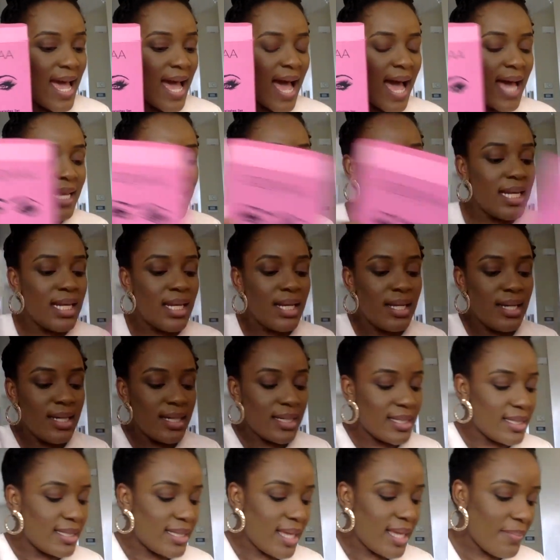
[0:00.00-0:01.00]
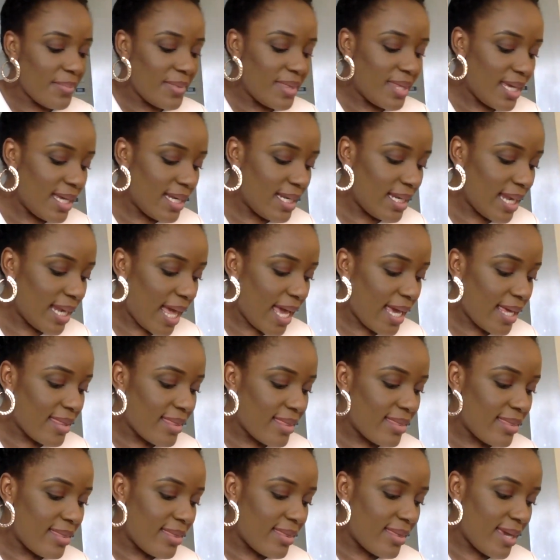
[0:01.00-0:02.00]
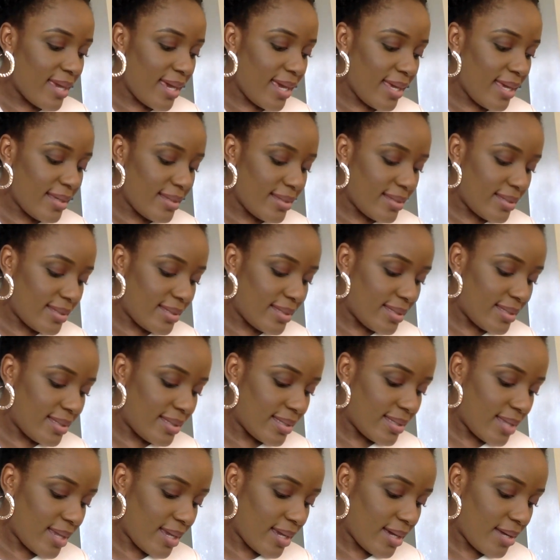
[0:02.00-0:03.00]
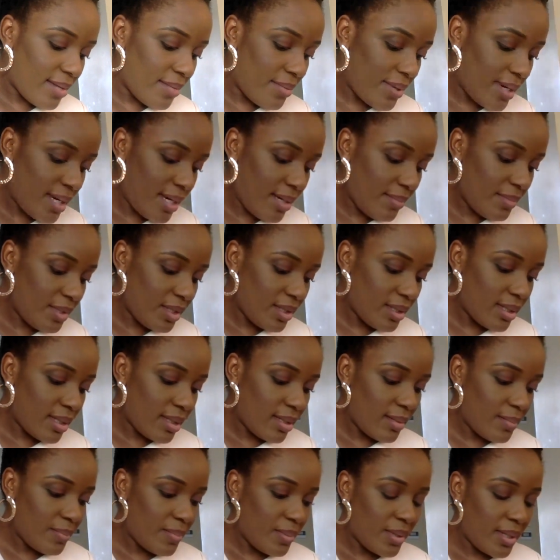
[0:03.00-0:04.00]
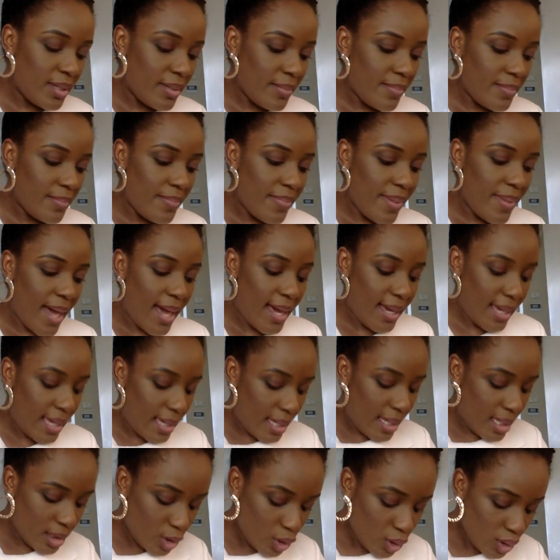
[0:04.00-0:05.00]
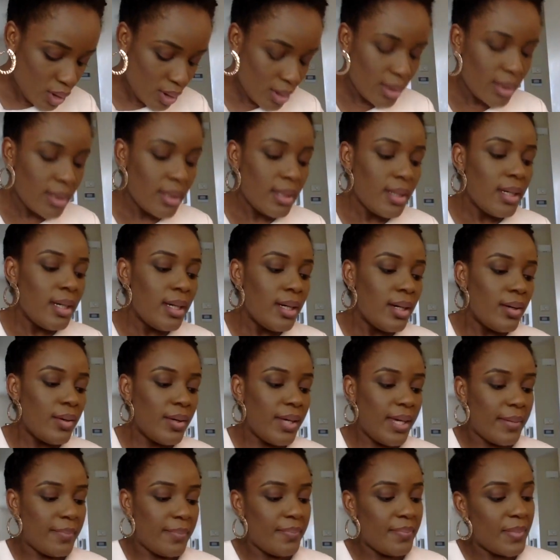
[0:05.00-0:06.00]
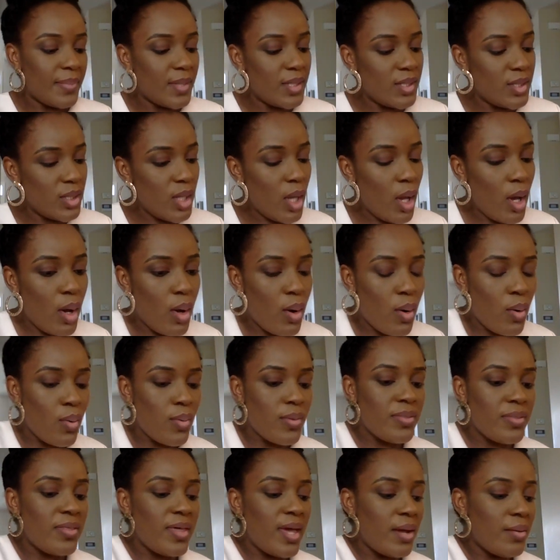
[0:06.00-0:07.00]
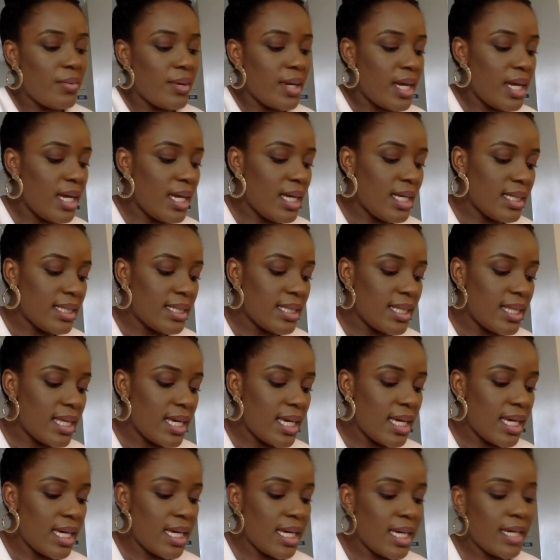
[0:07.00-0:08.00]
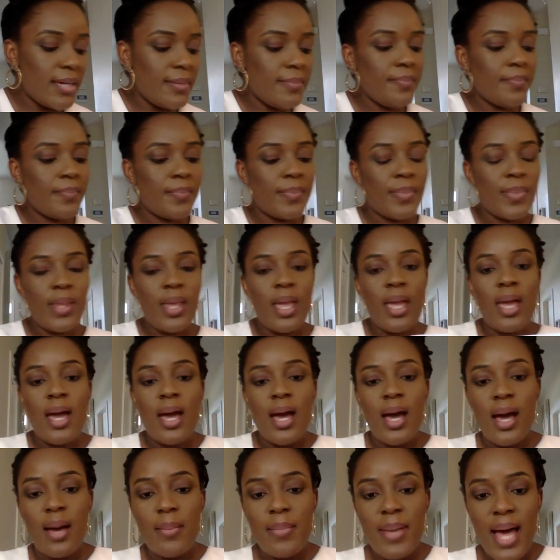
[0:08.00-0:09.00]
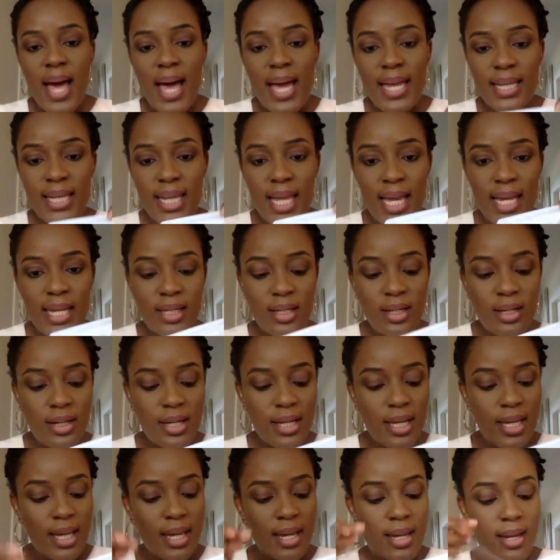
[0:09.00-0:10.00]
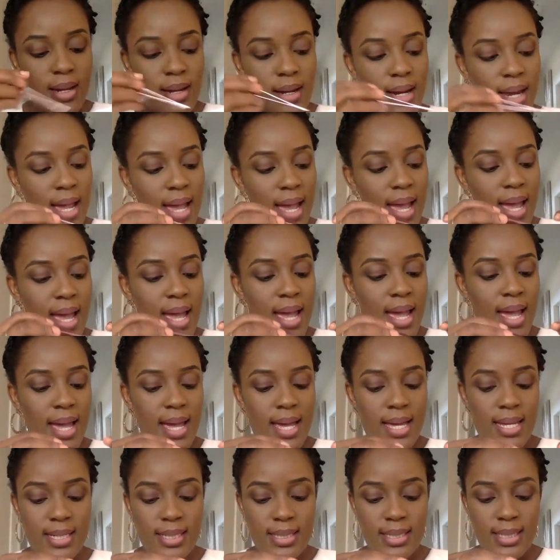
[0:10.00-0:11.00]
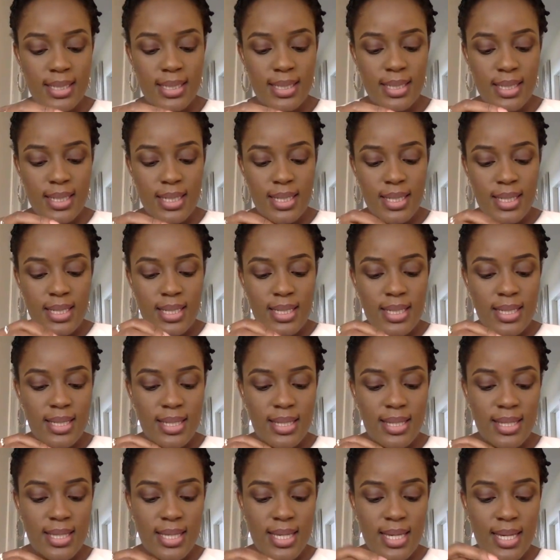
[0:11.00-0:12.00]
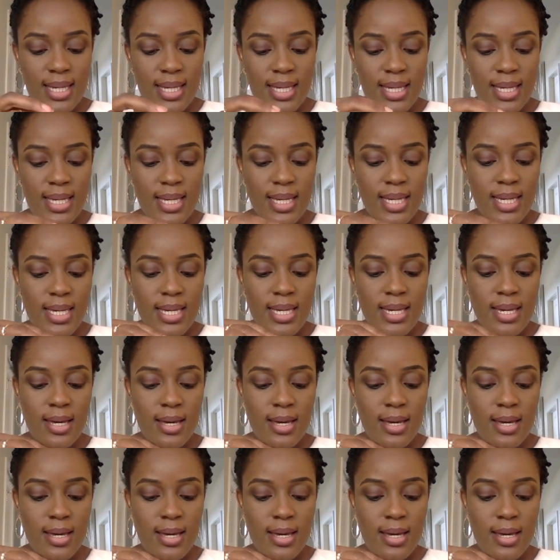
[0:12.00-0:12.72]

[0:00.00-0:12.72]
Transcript: And it looks something like this. So I'm just gonna put it back. Okay, so there is the eyeliner here and the